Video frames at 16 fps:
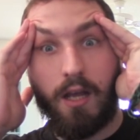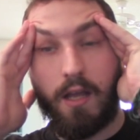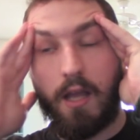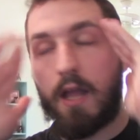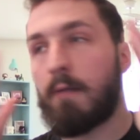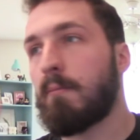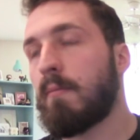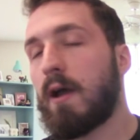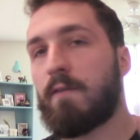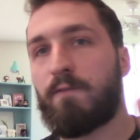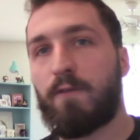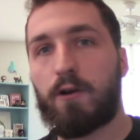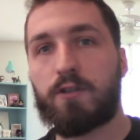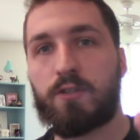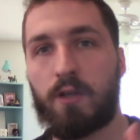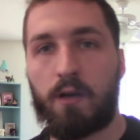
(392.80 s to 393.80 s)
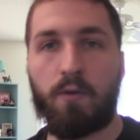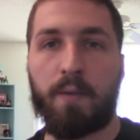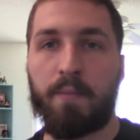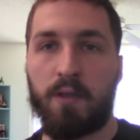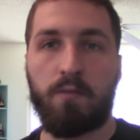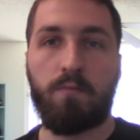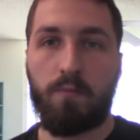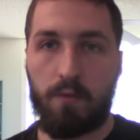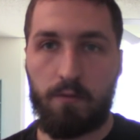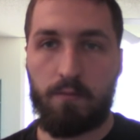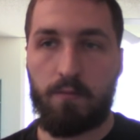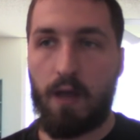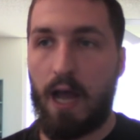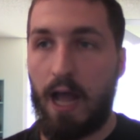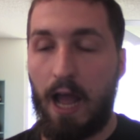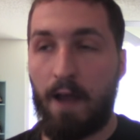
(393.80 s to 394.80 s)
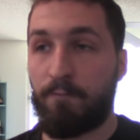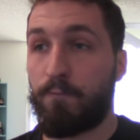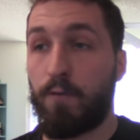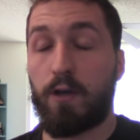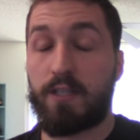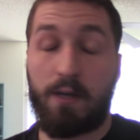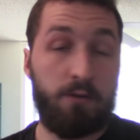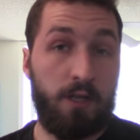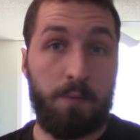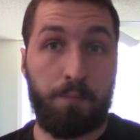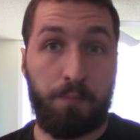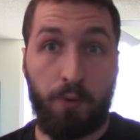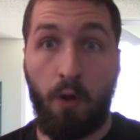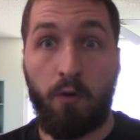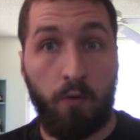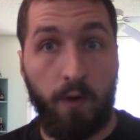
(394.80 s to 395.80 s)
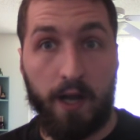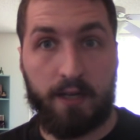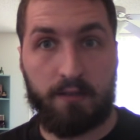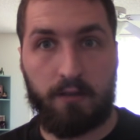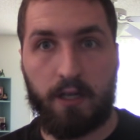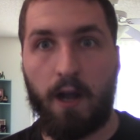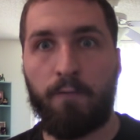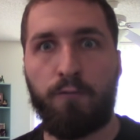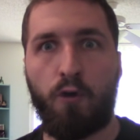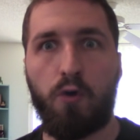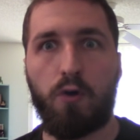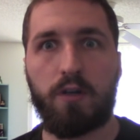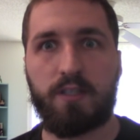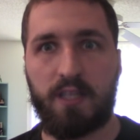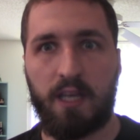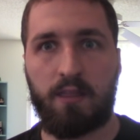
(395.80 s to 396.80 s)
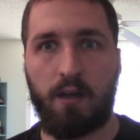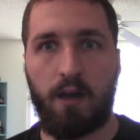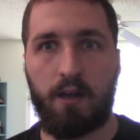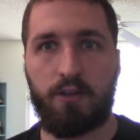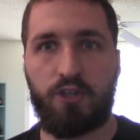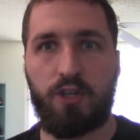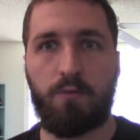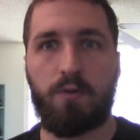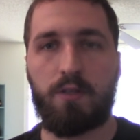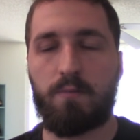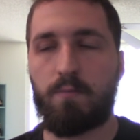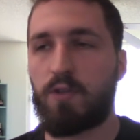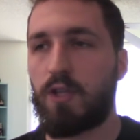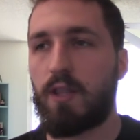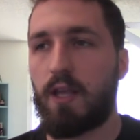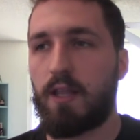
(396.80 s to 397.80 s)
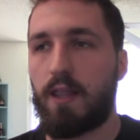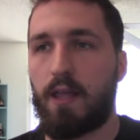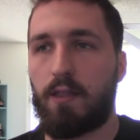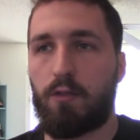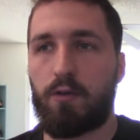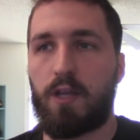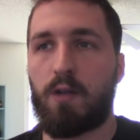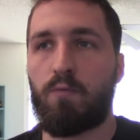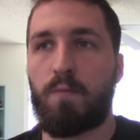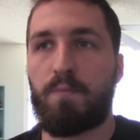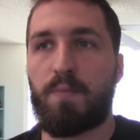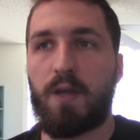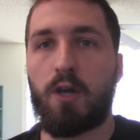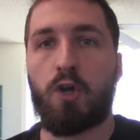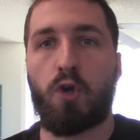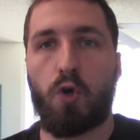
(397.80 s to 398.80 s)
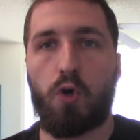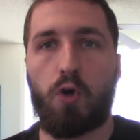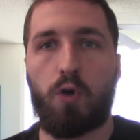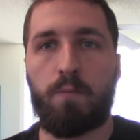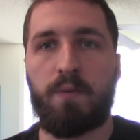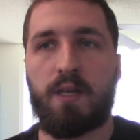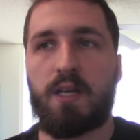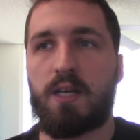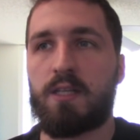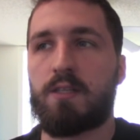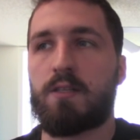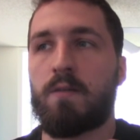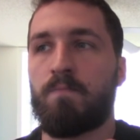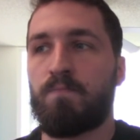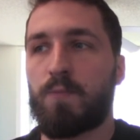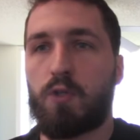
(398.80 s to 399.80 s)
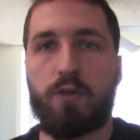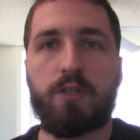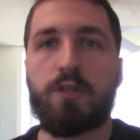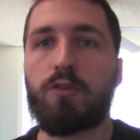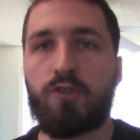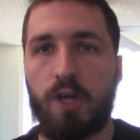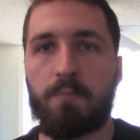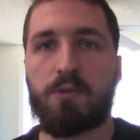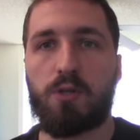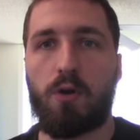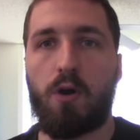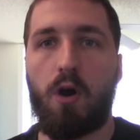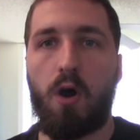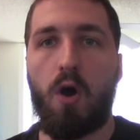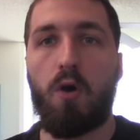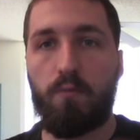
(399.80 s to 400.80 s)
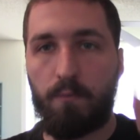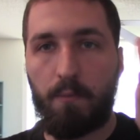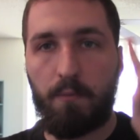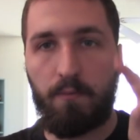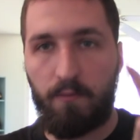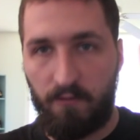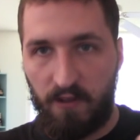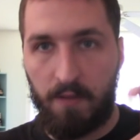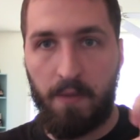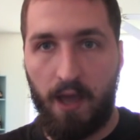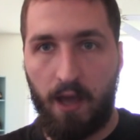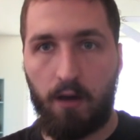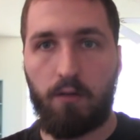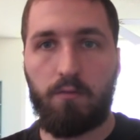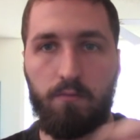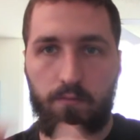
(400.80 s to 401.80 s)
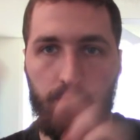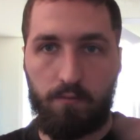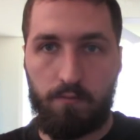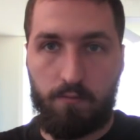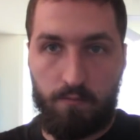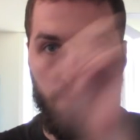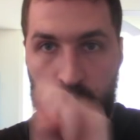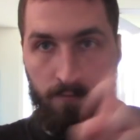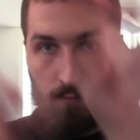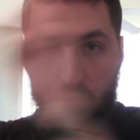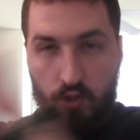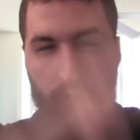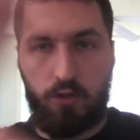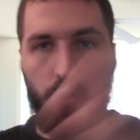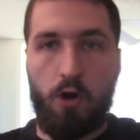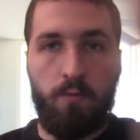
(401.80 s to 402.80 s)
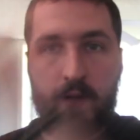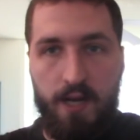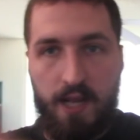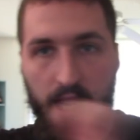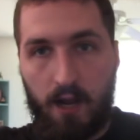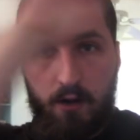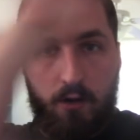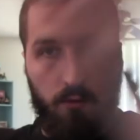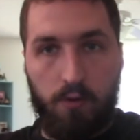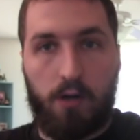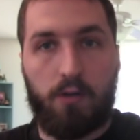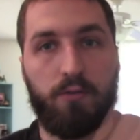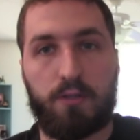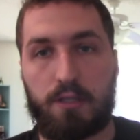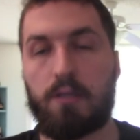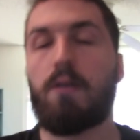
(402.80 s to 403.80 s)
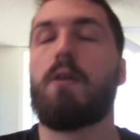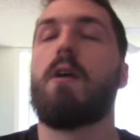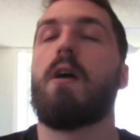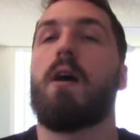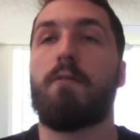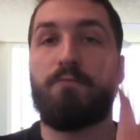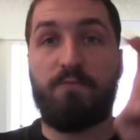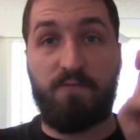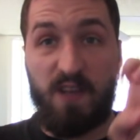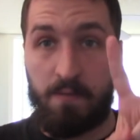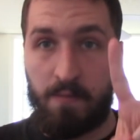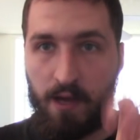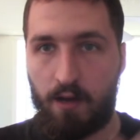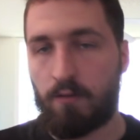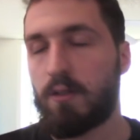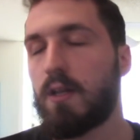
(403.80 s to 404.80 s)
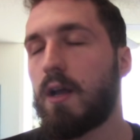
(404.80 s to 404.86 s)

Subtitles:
And my first thought, I mean, at first I was like blown away because, like, of course they thought that their kid would be a girl because crystal gems are all female. So many air quotes, female.